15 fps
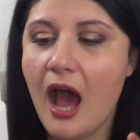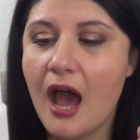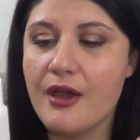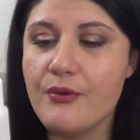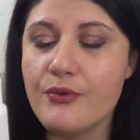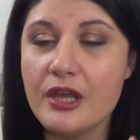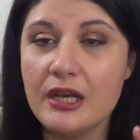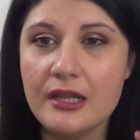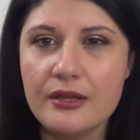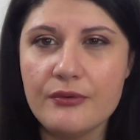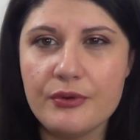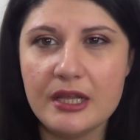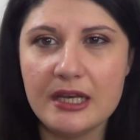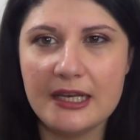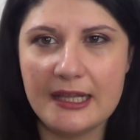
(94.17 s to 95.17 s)
I really
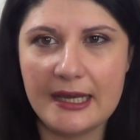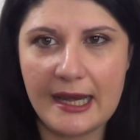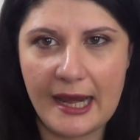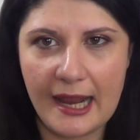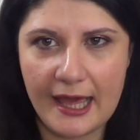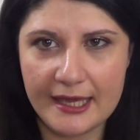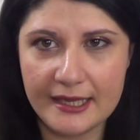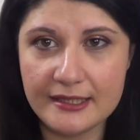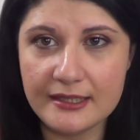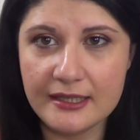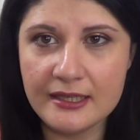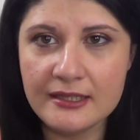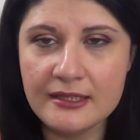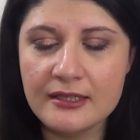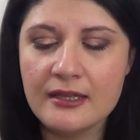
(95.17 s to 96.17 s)
really liked
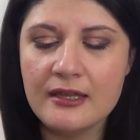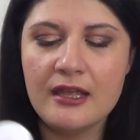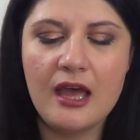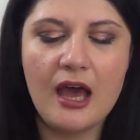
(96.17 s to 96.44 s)
it.